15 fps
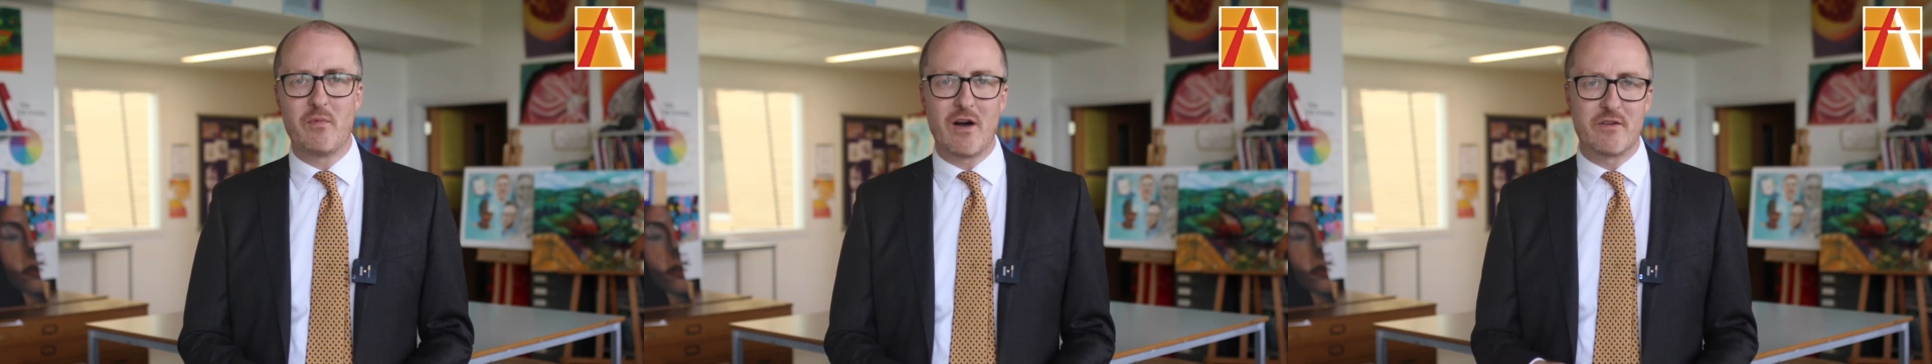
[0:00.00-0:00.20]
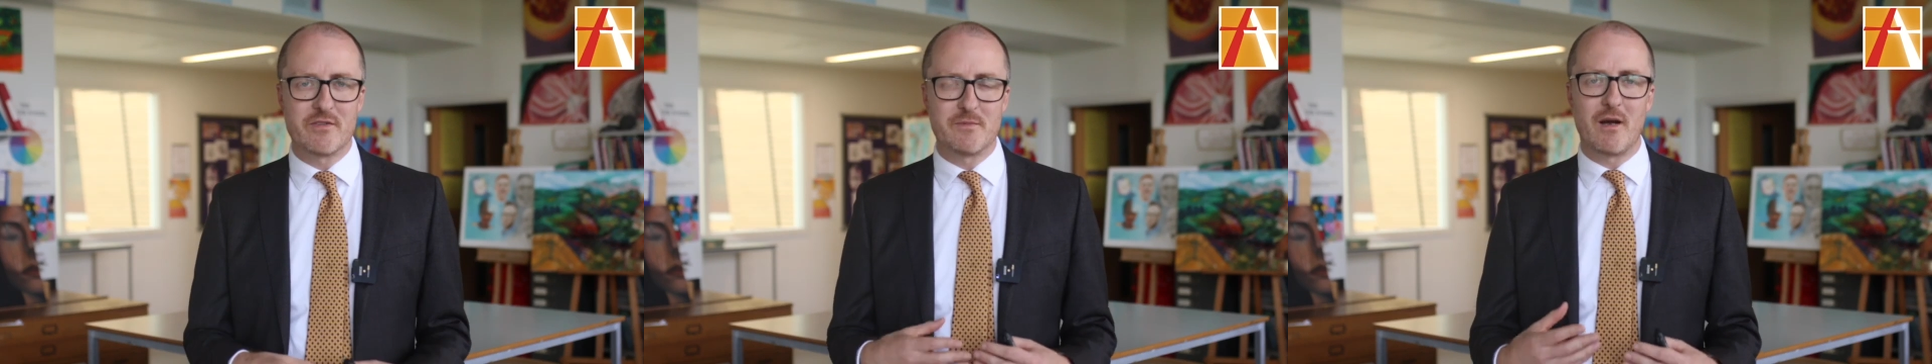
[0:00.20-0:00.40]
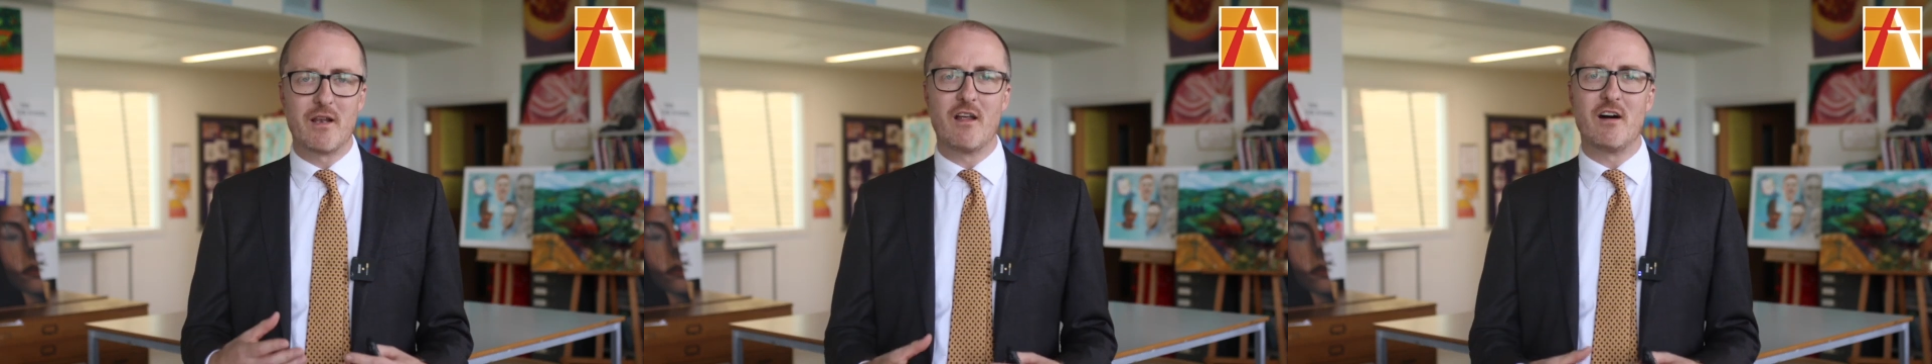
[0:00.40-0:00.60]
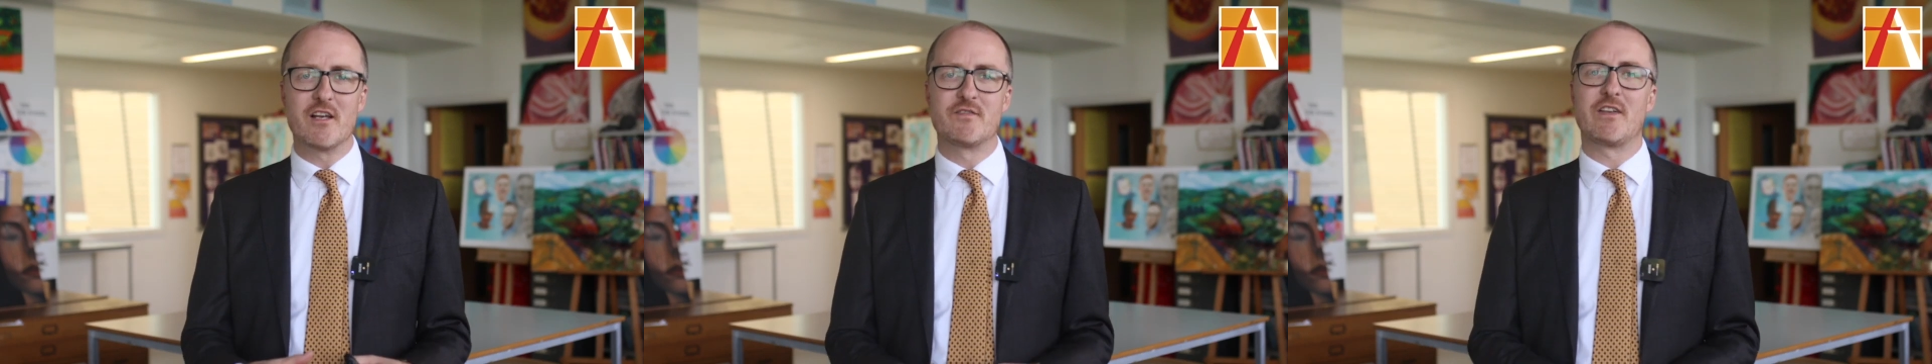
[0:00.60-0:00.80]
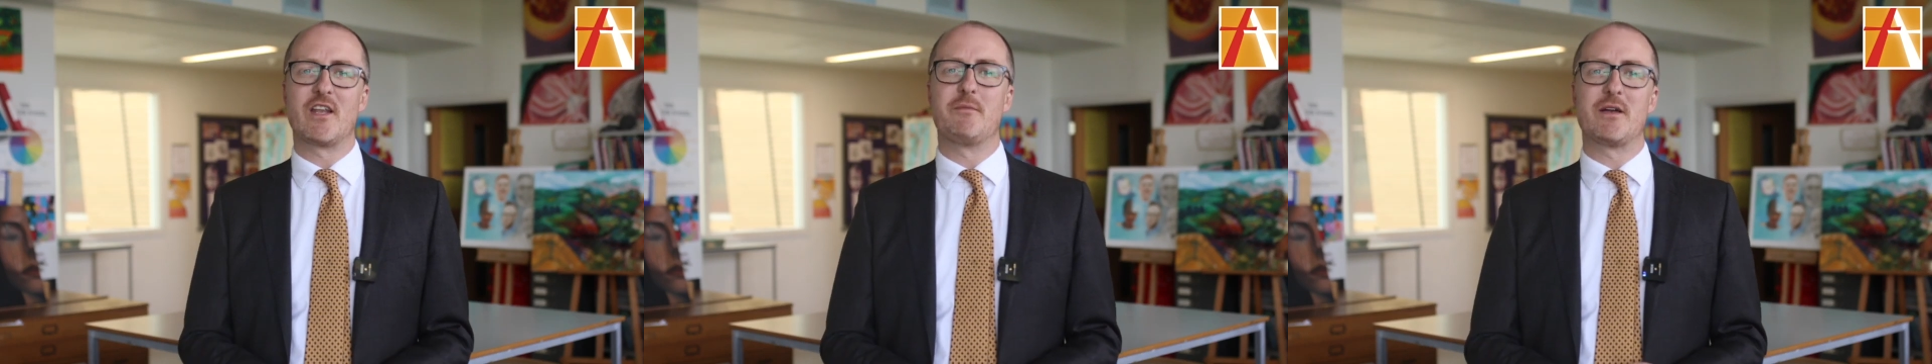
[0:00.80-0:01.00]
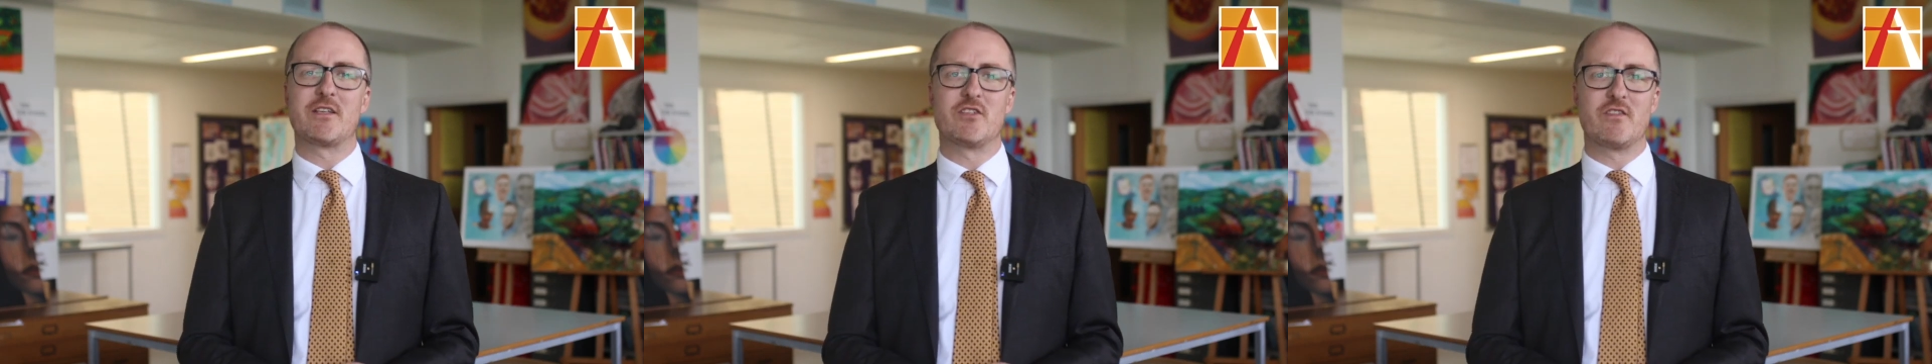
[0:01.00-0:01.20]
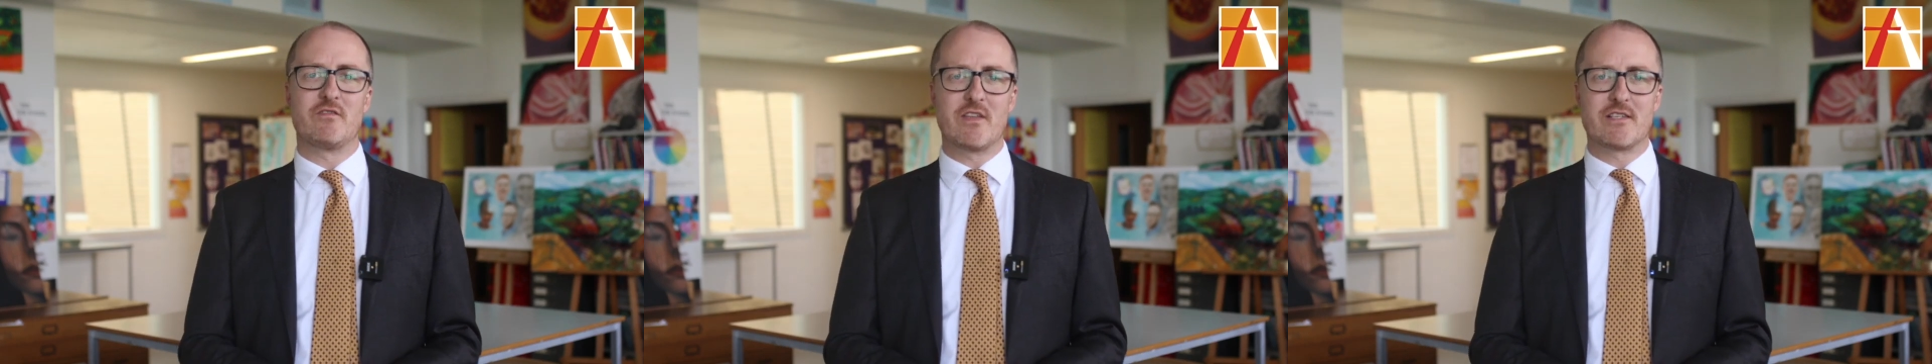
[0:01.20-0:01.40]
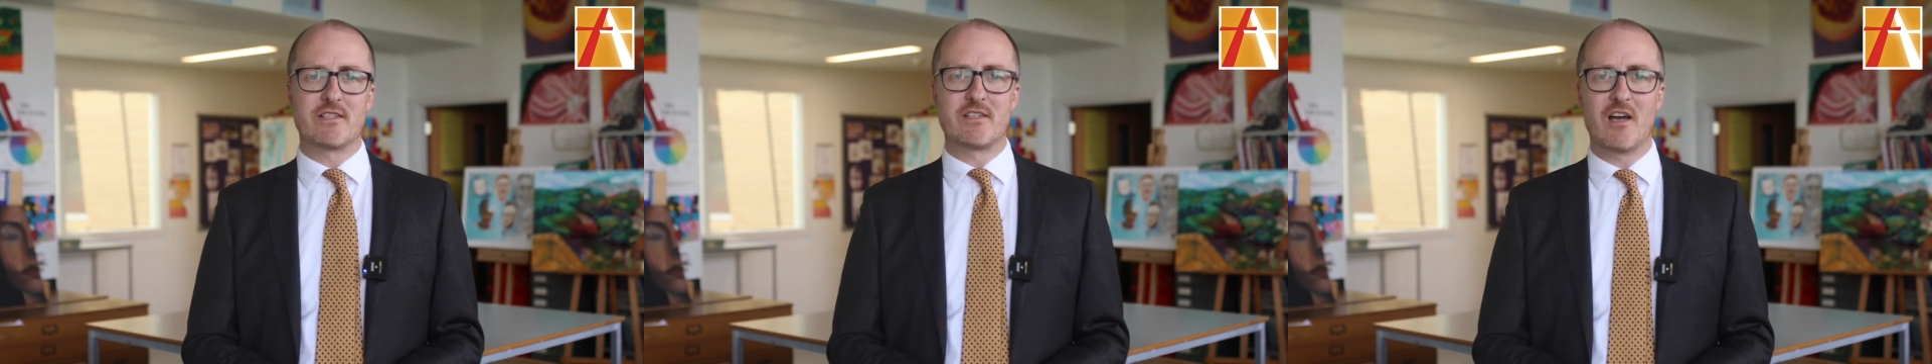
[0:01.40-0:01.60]
Welcome to my last video message of
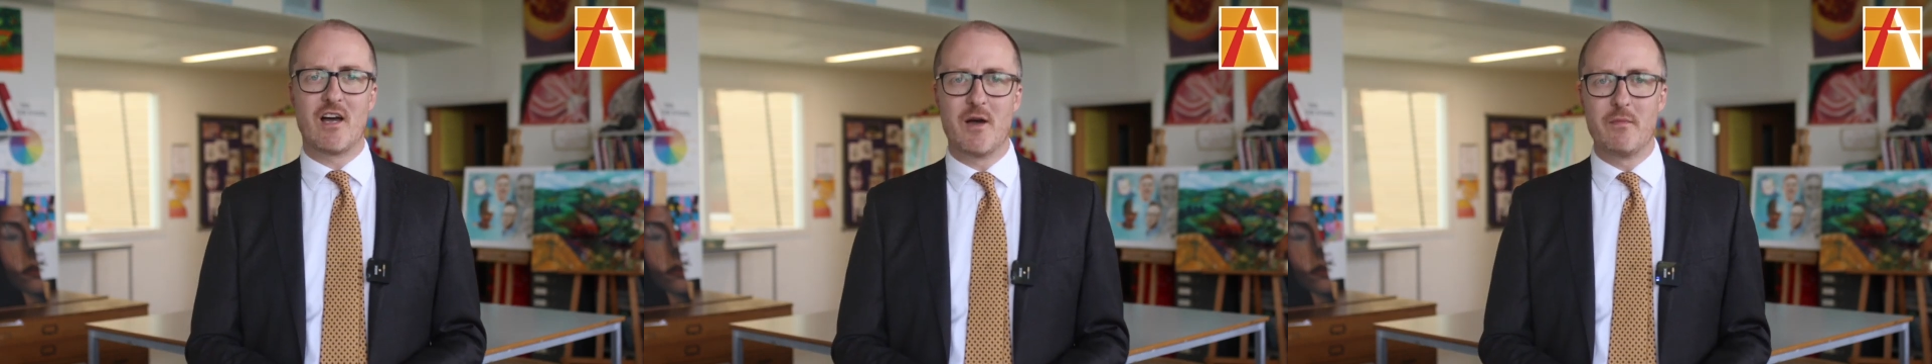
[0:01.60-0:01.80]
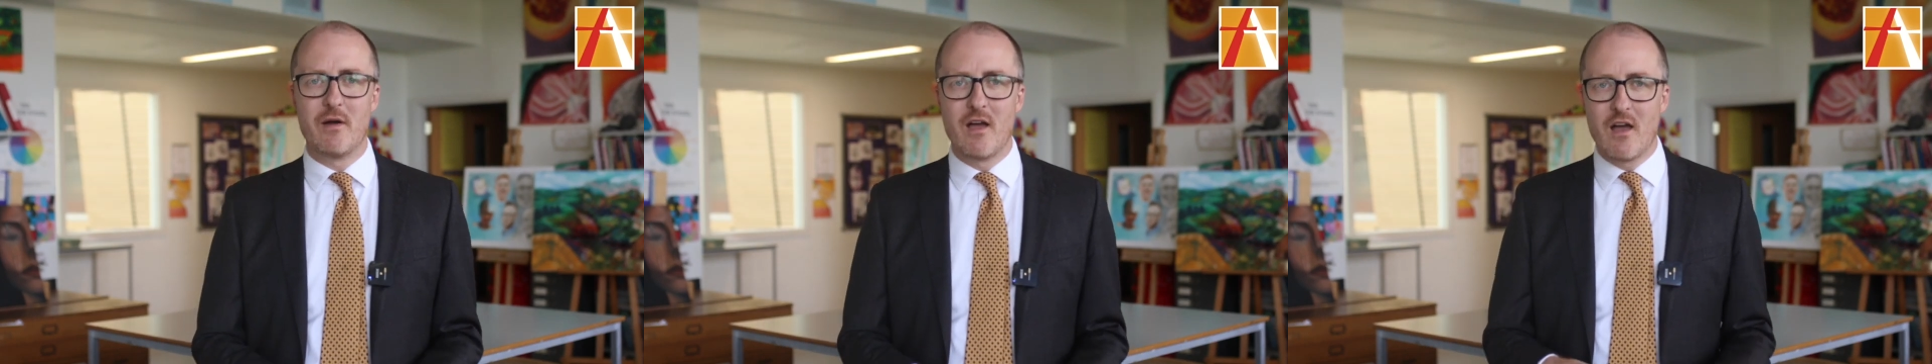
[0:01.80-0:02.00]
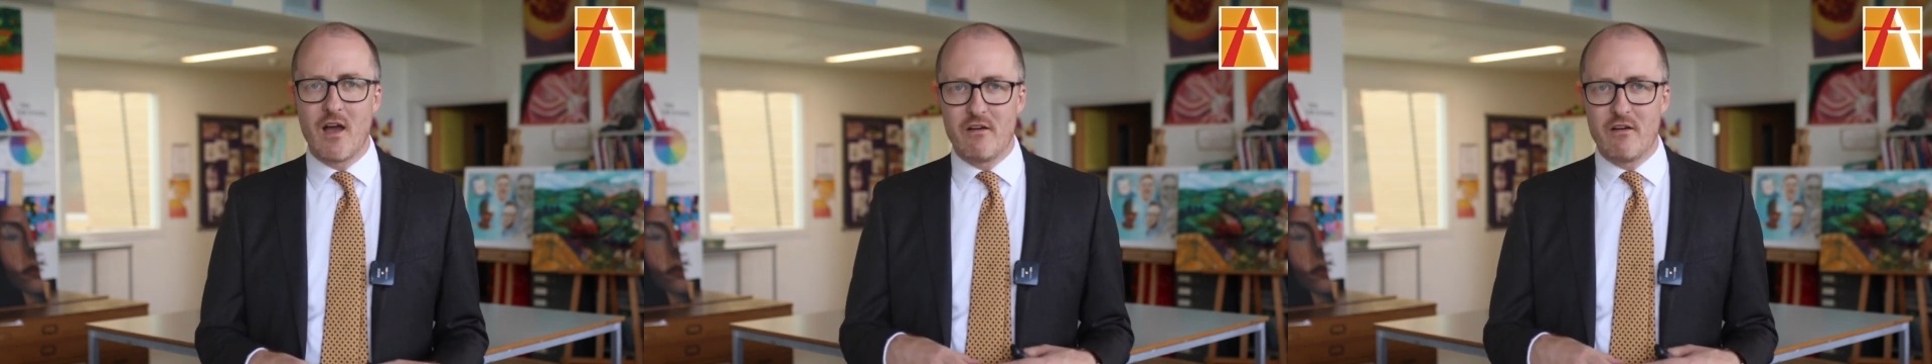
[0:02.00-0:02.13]
this term.